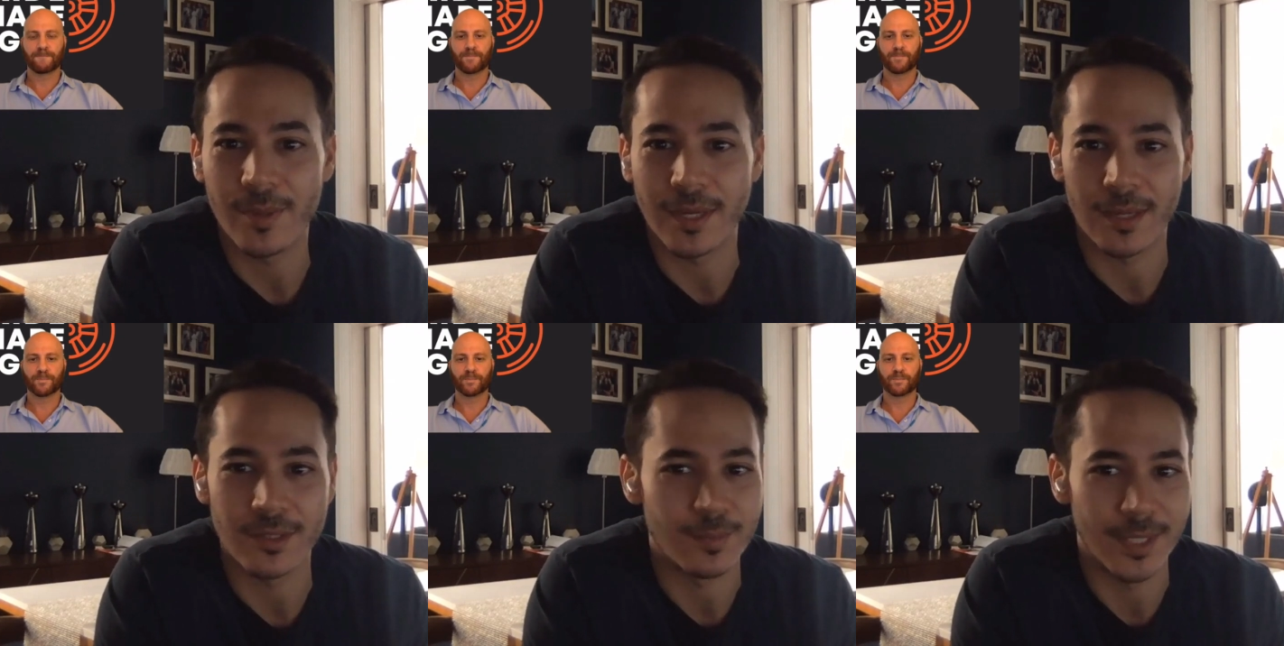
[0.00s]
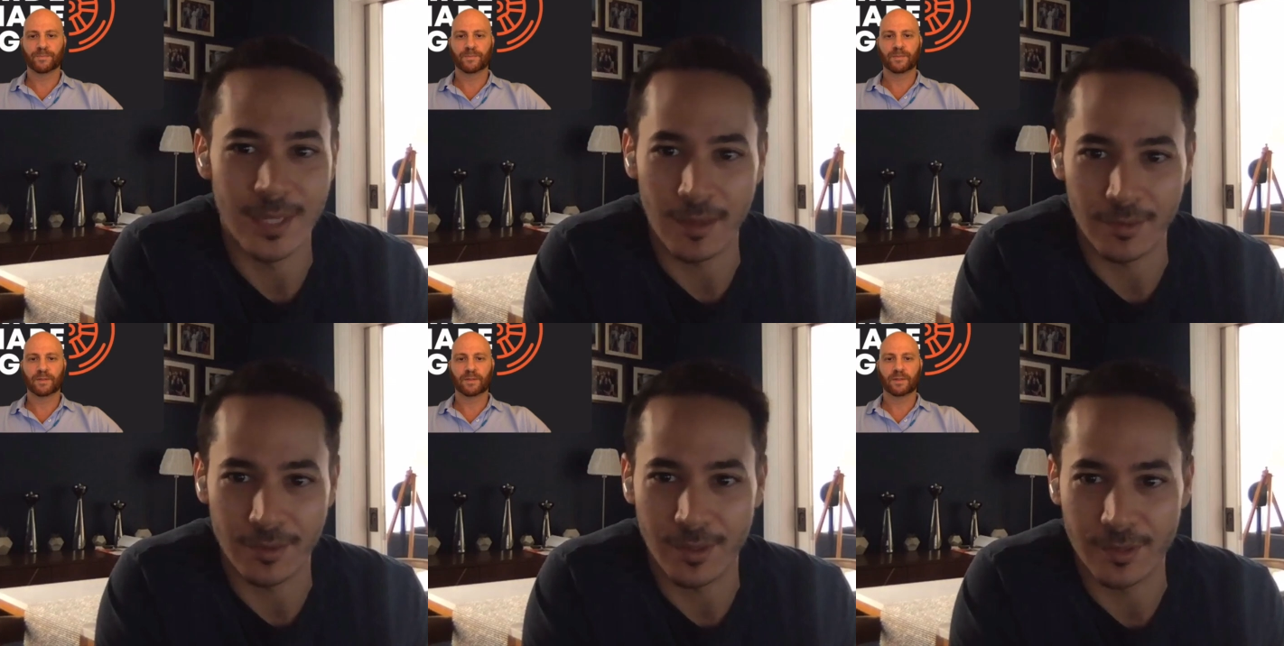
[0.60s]
Speaker 1: It can't just be
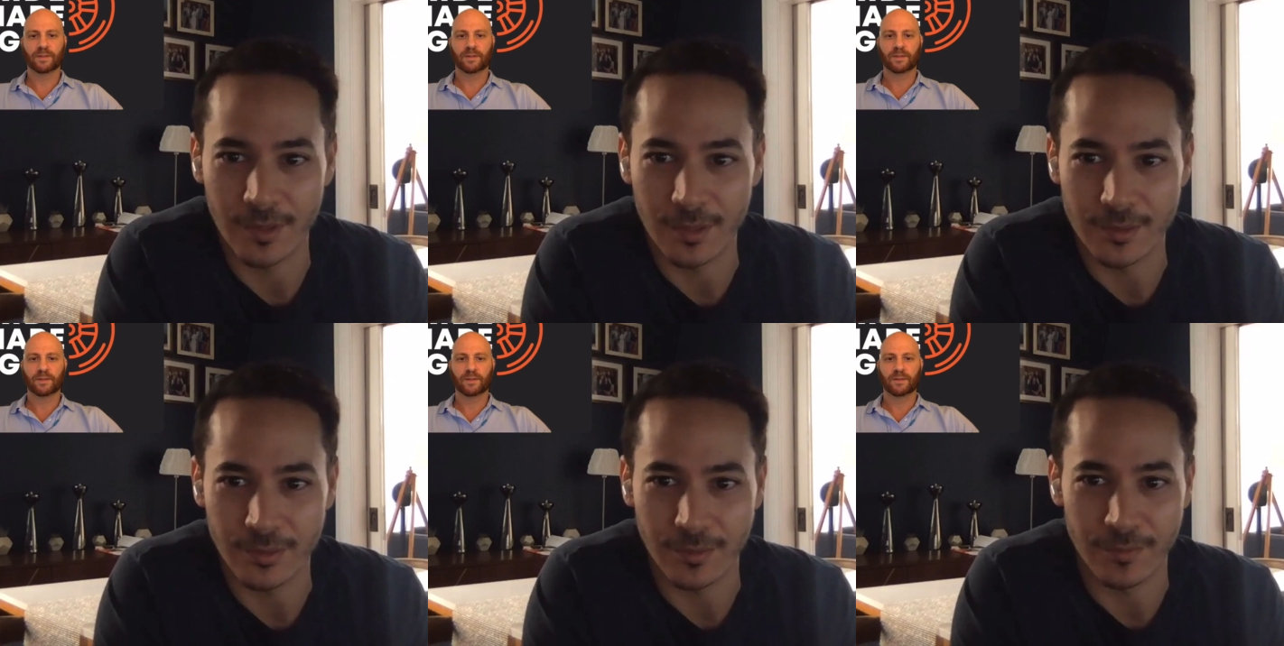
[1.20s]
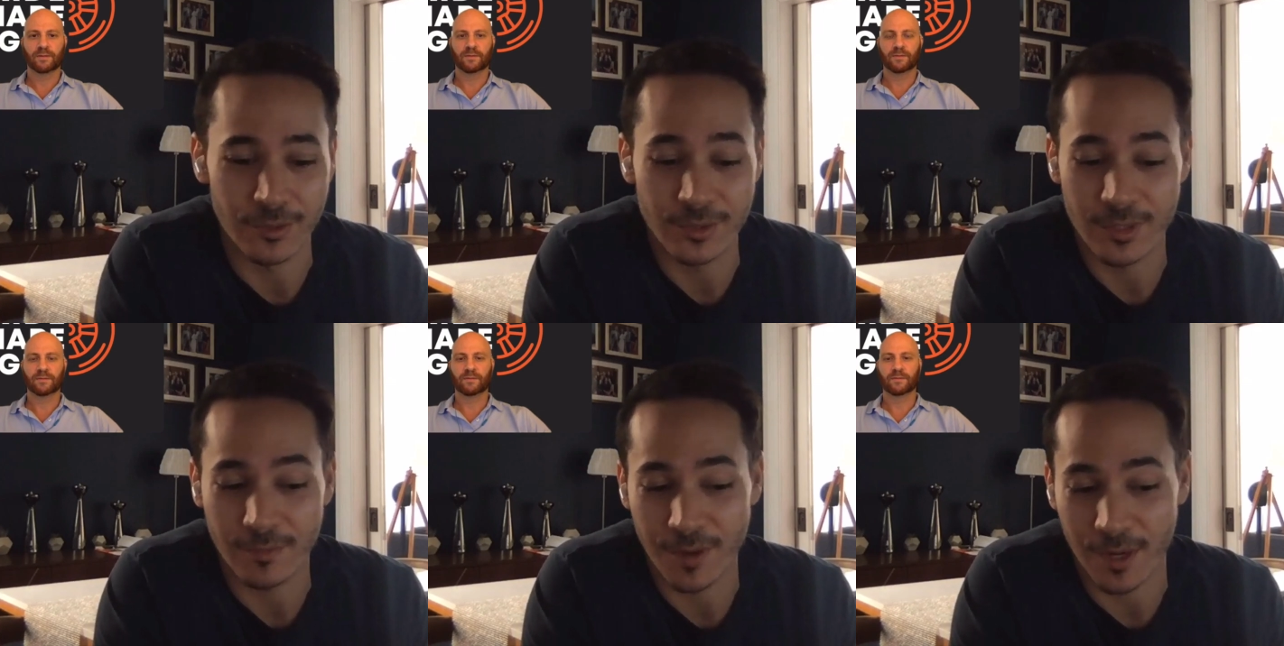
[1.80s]
downloaded and, and sort of
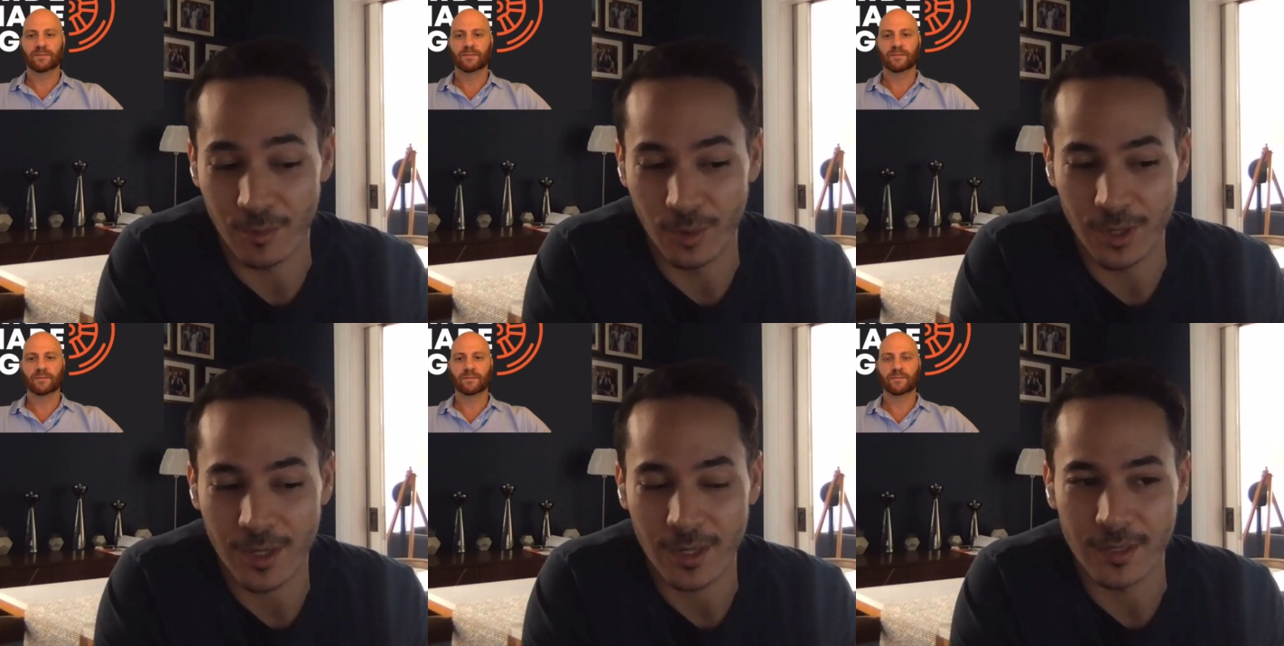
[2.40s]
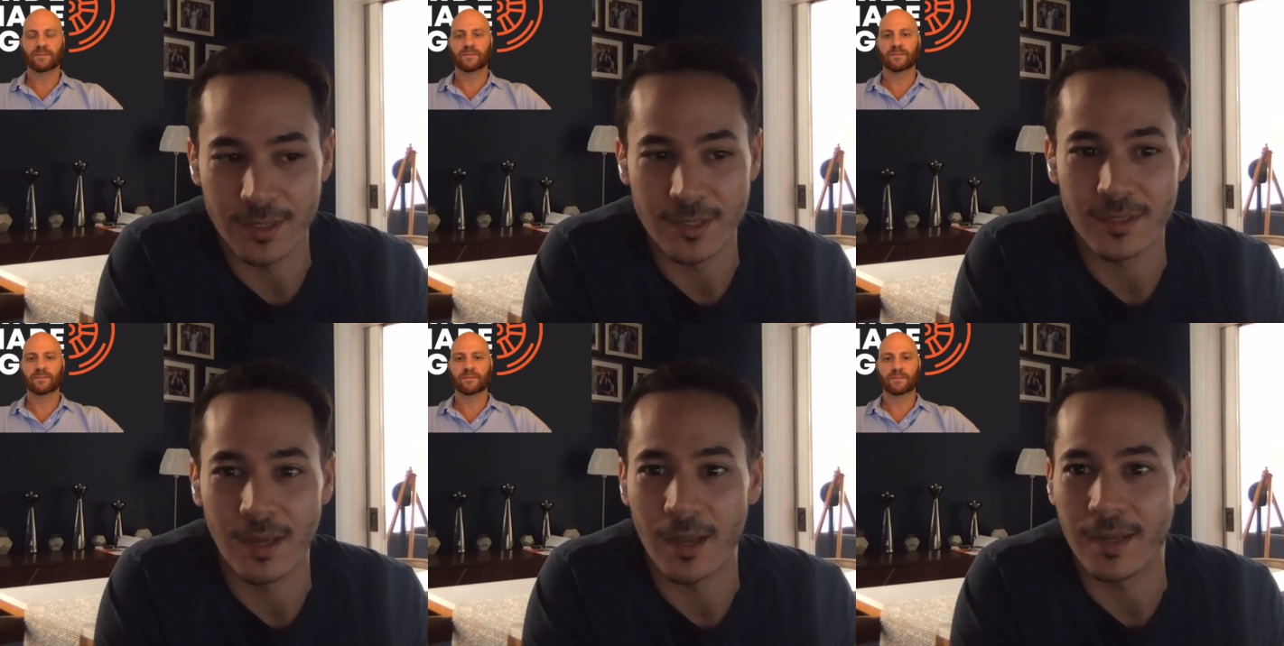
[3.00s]
used to find work, at least
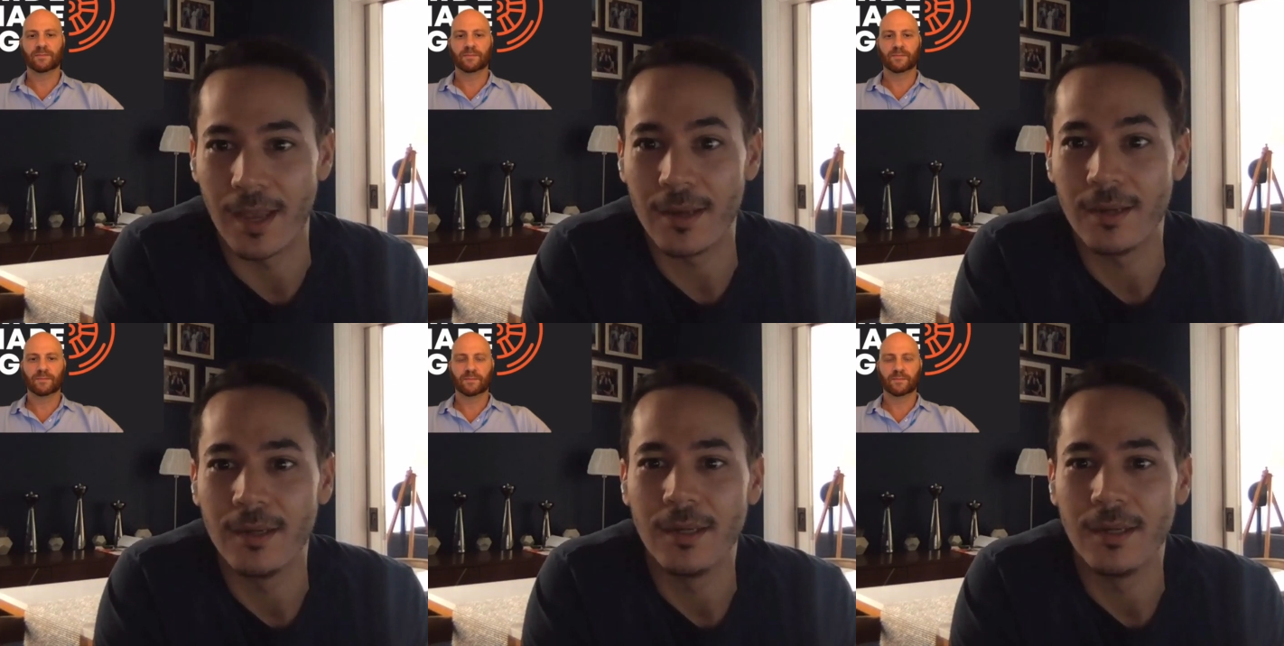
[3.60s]
not yet.